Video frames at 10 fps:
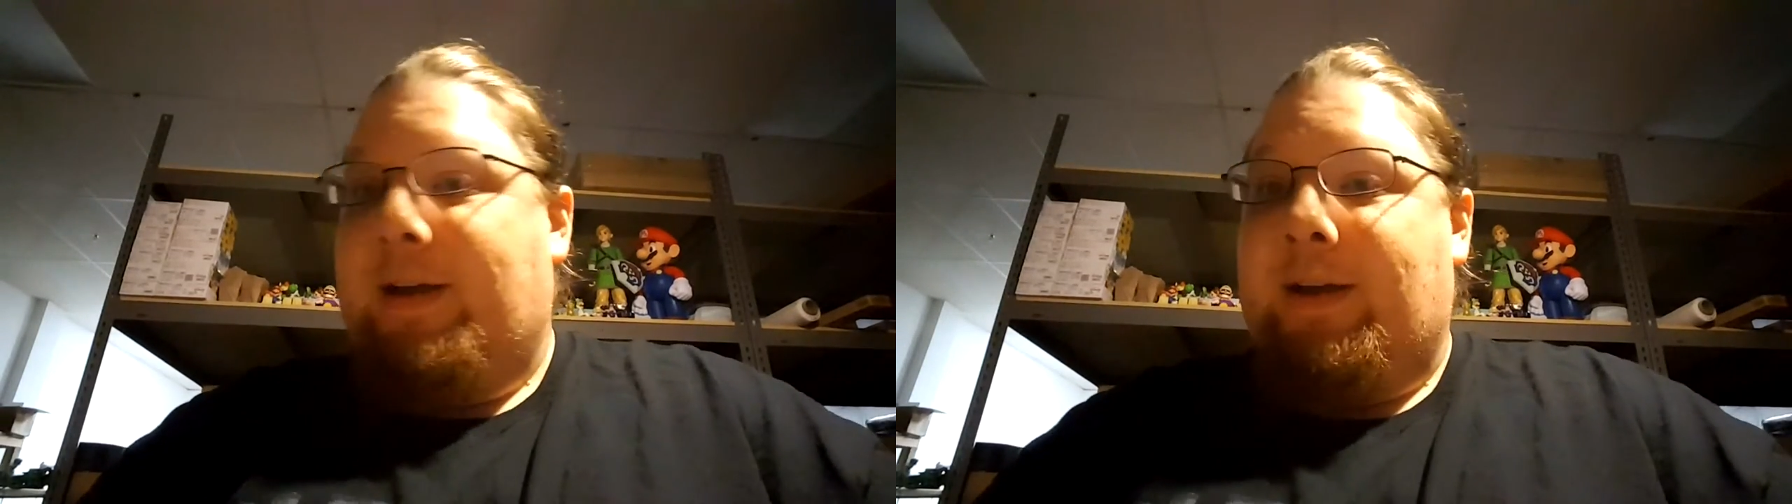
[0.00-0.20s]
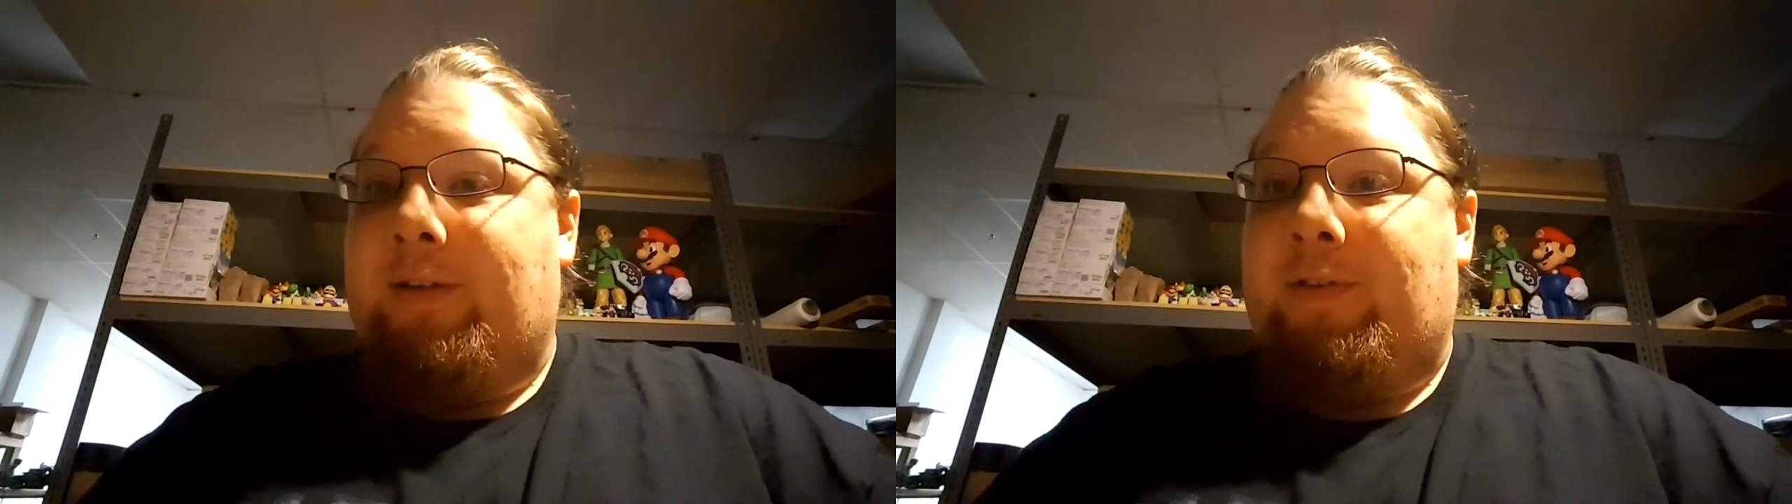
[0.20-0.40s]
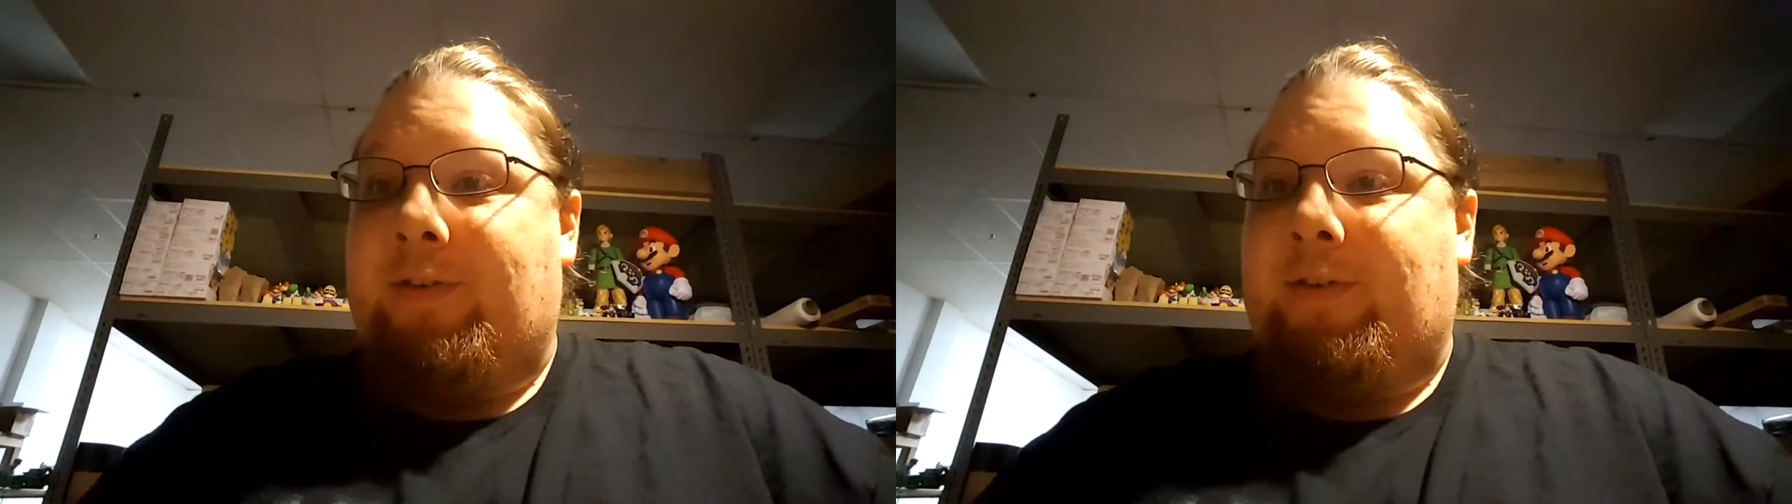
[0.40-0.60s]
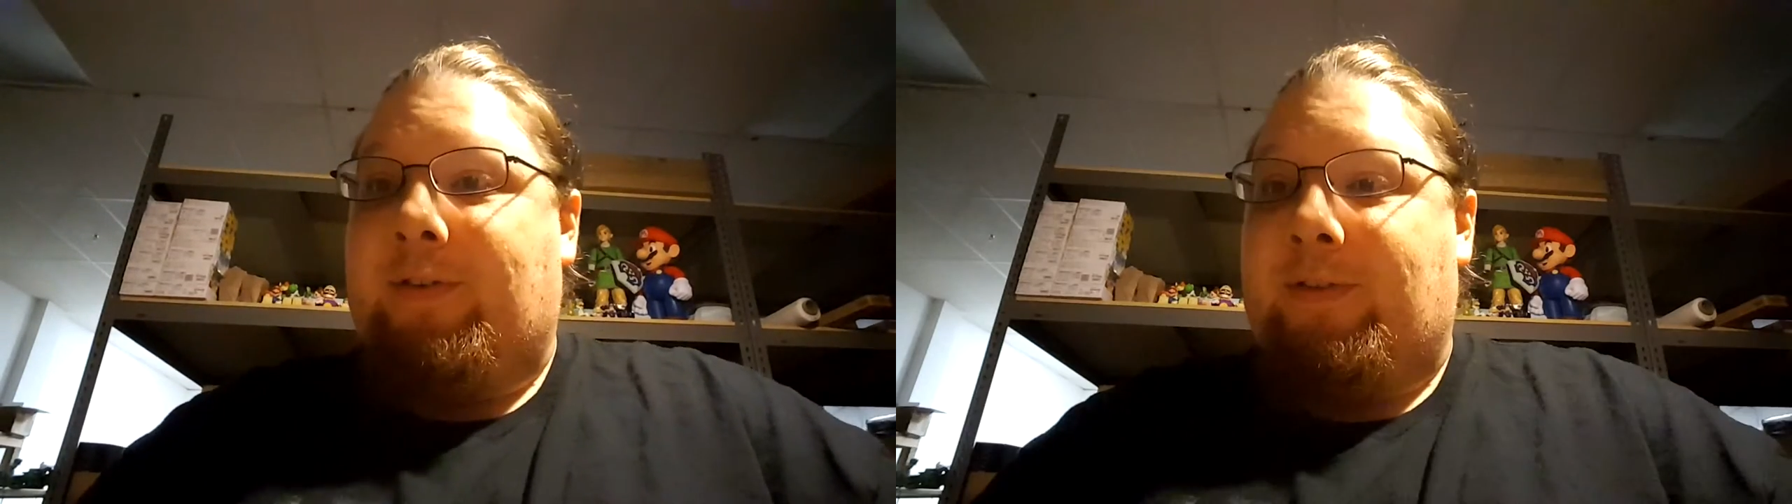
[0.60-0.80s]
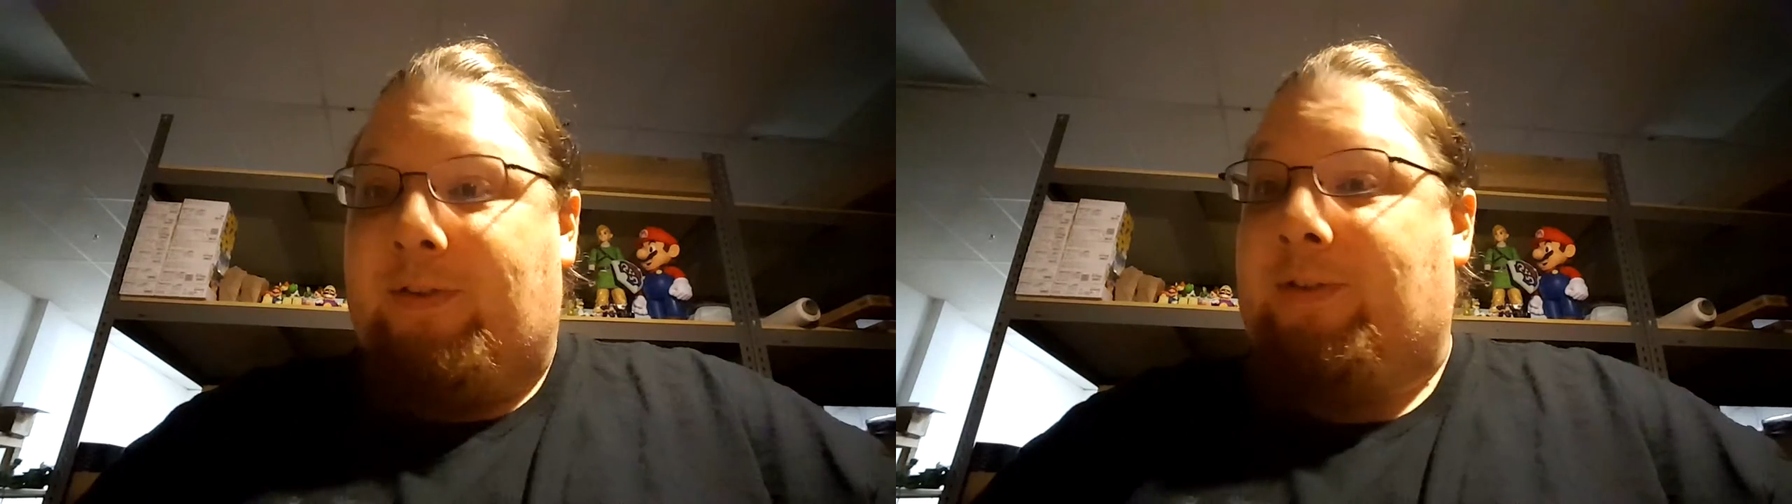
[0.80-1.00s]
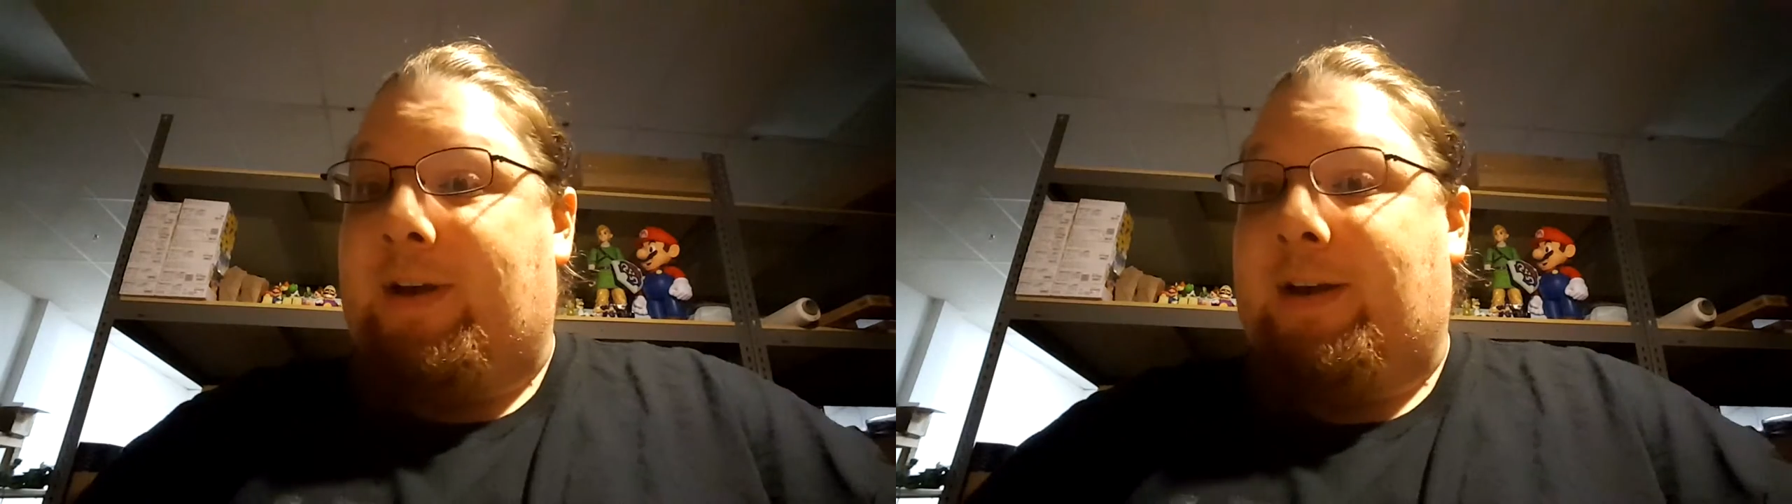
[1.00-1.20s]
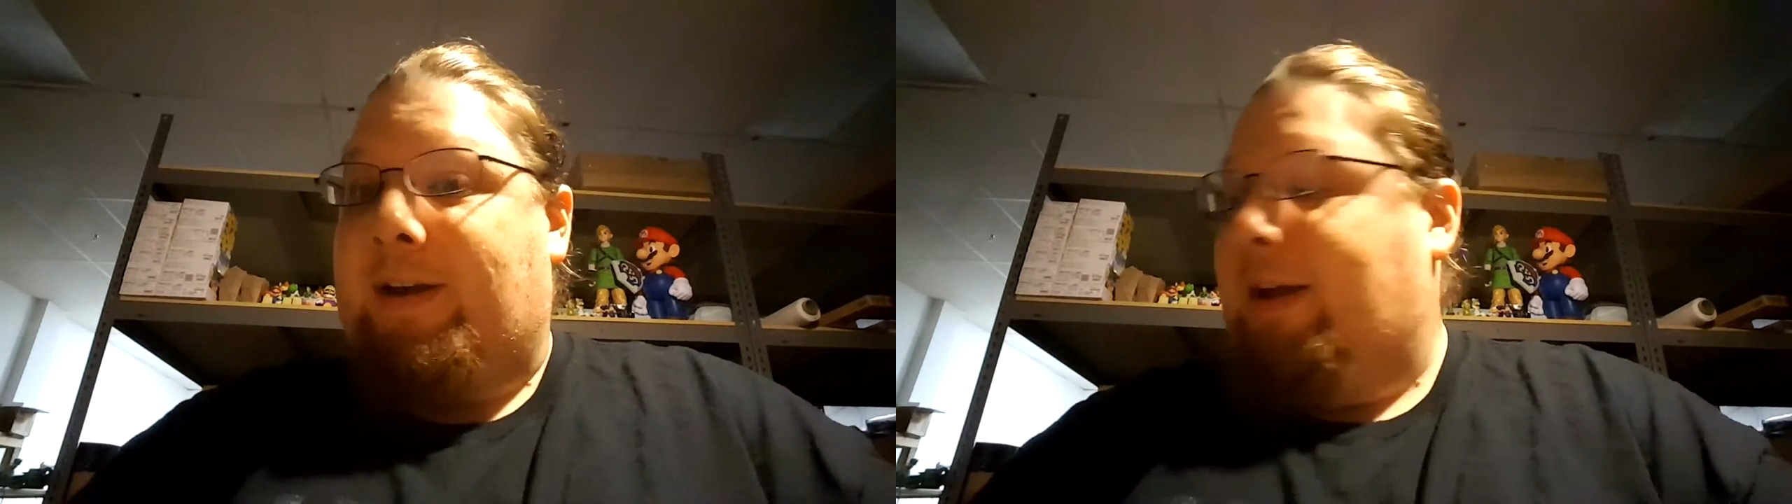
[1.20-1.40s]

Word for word: It's just this is it,